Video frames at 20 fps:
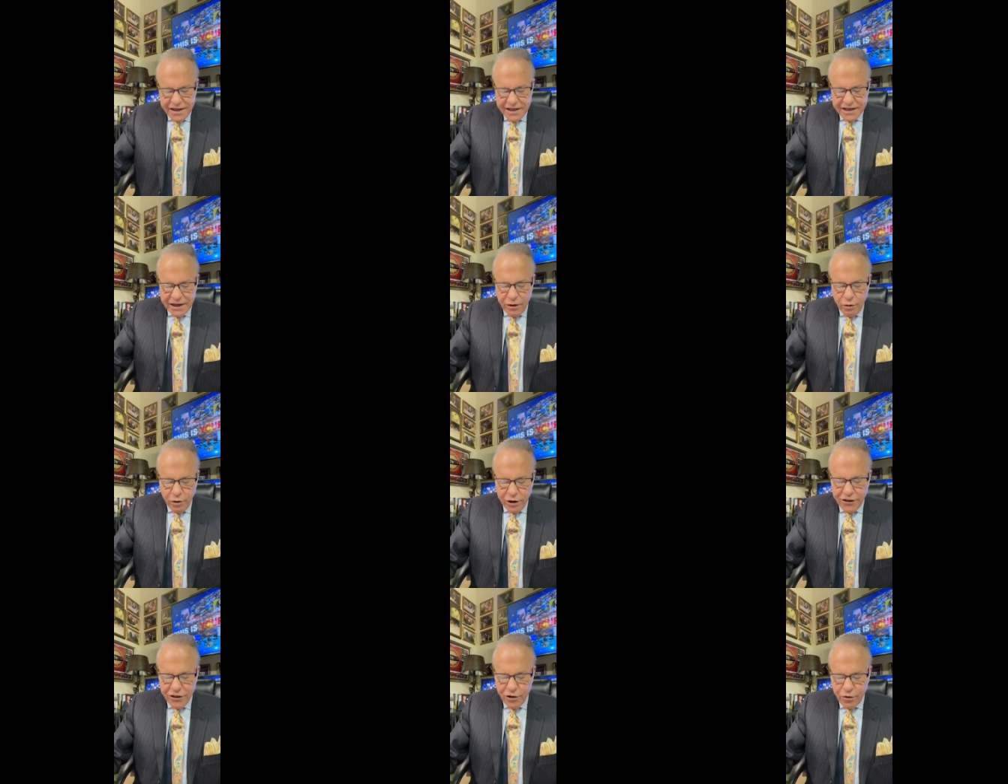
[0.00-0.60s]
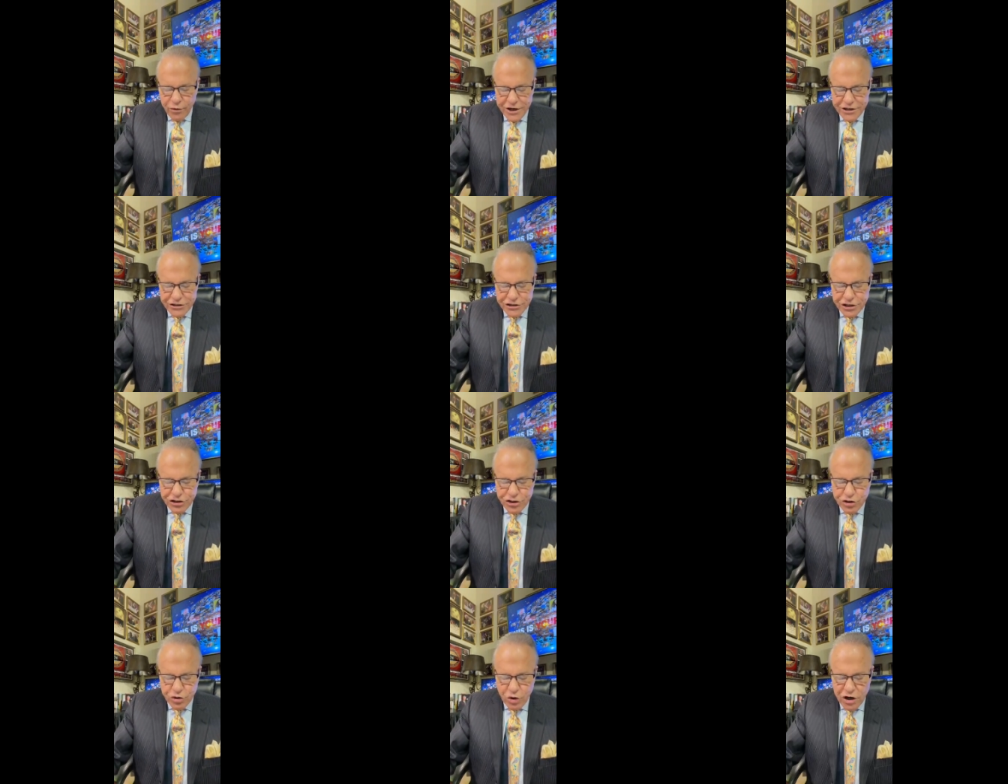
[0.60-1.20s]
Now, one of the
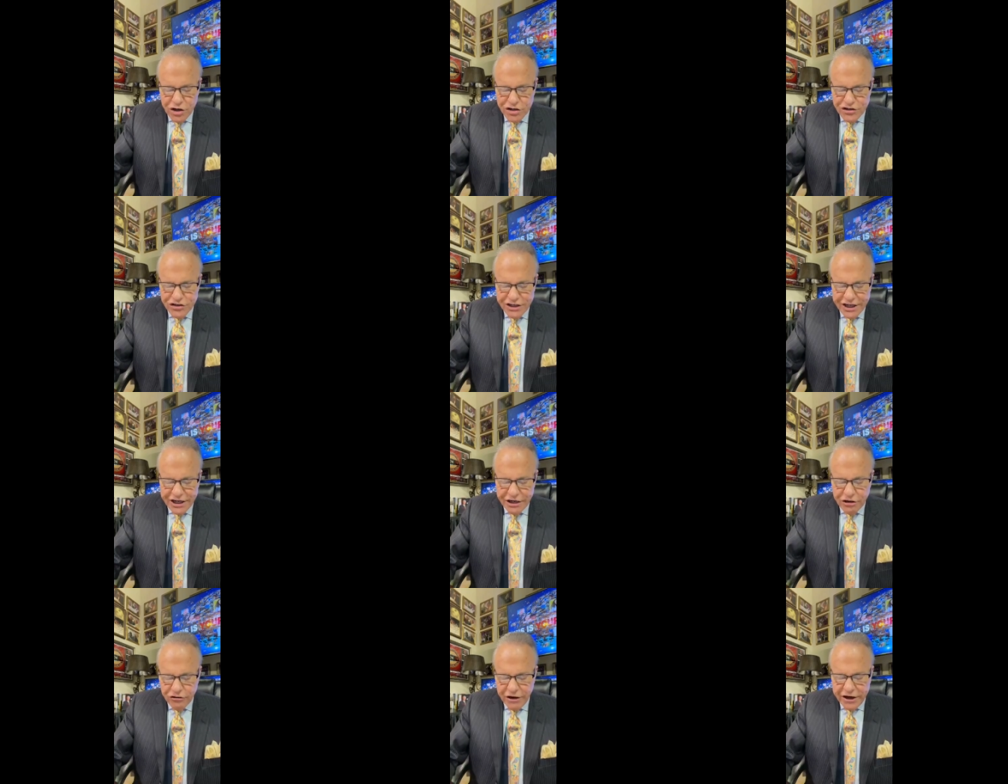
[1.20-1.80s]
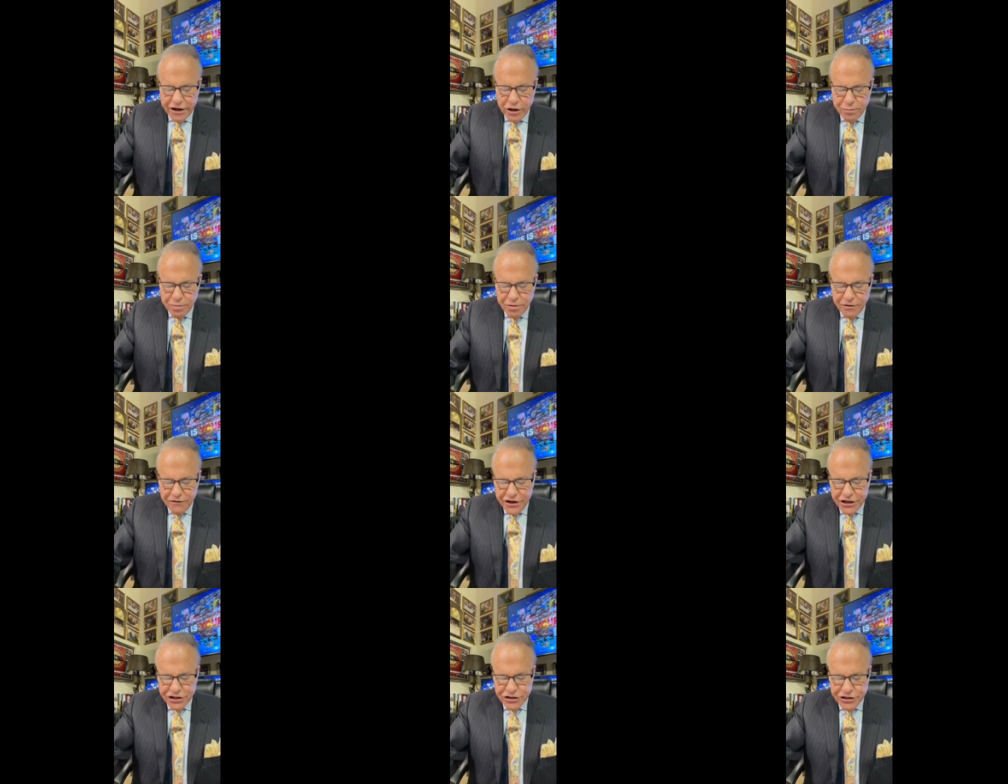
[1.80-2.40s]
reasons you aren't seeing greater
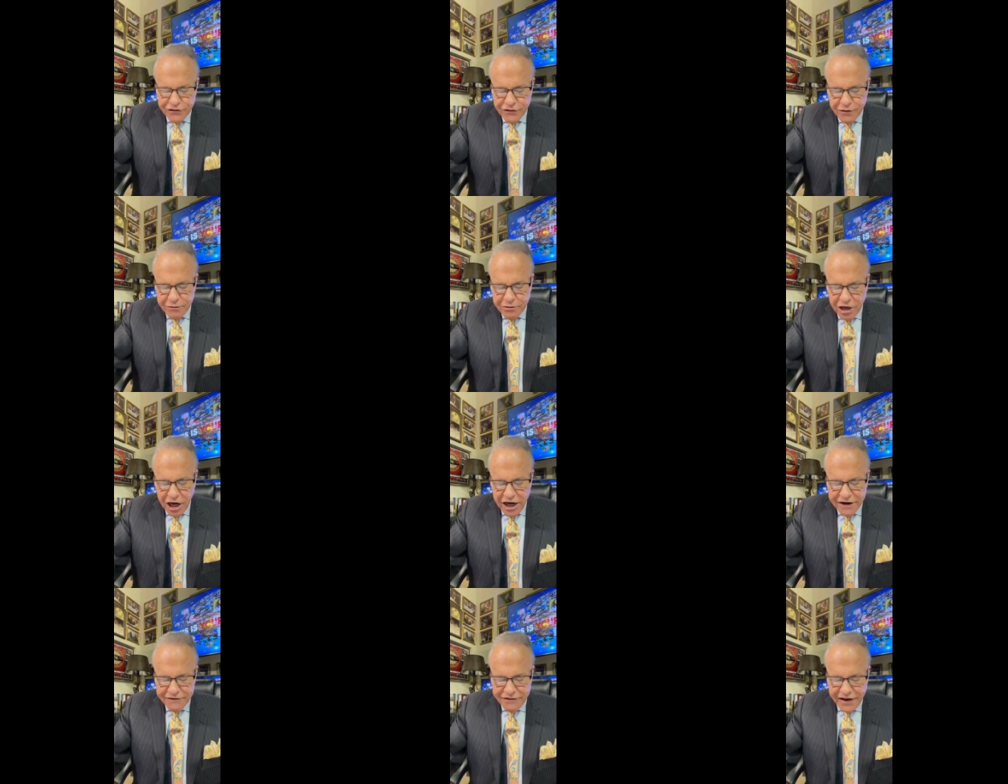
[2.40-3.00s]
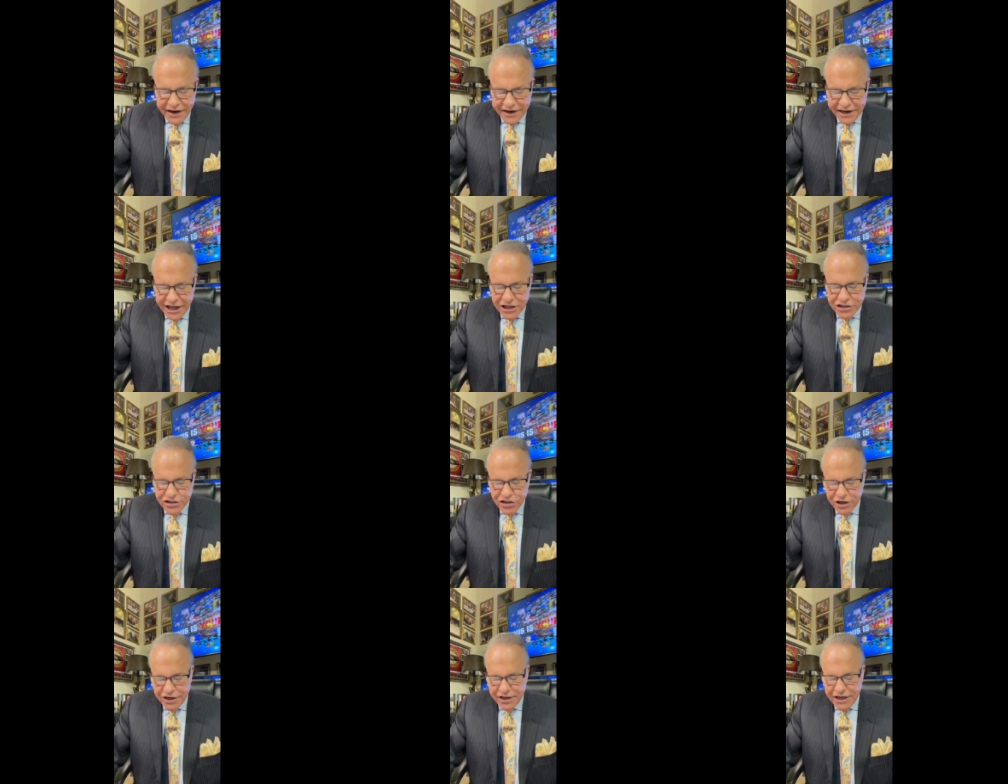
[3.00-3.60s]
provision from God
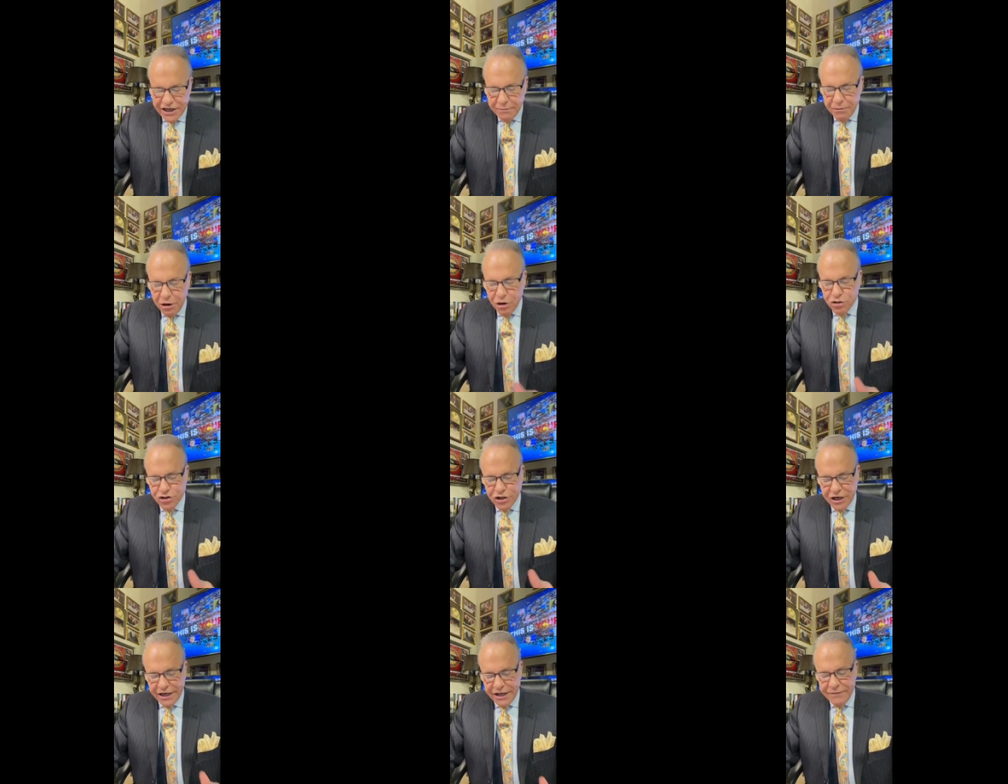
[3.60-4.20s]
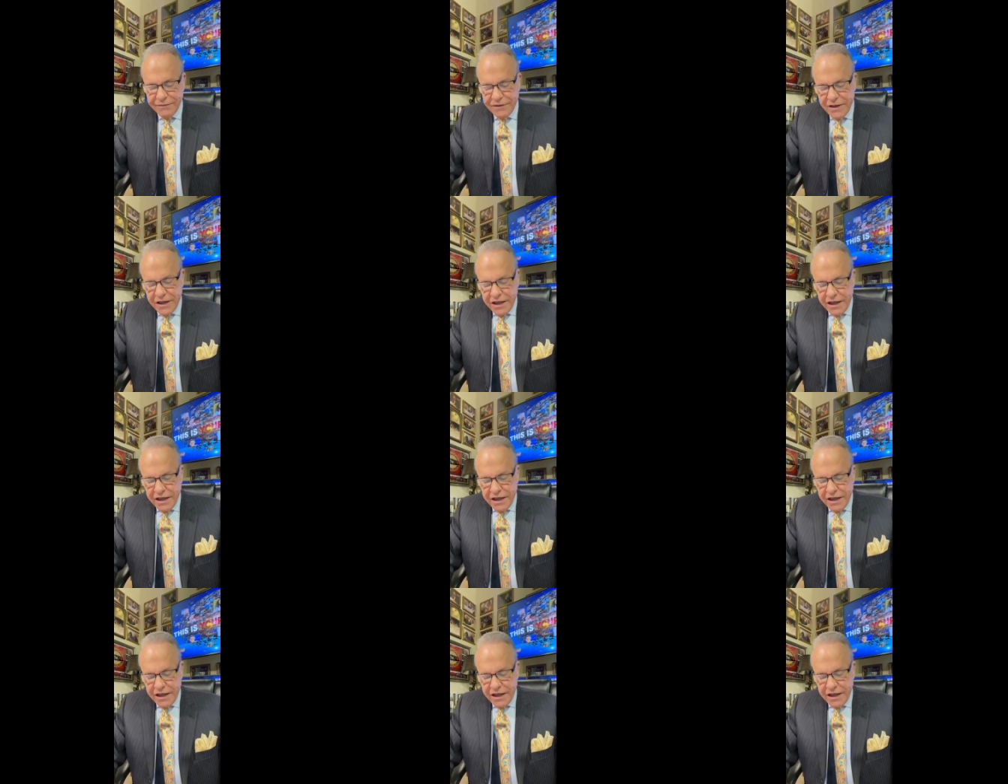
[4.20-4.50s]
financially and emotionally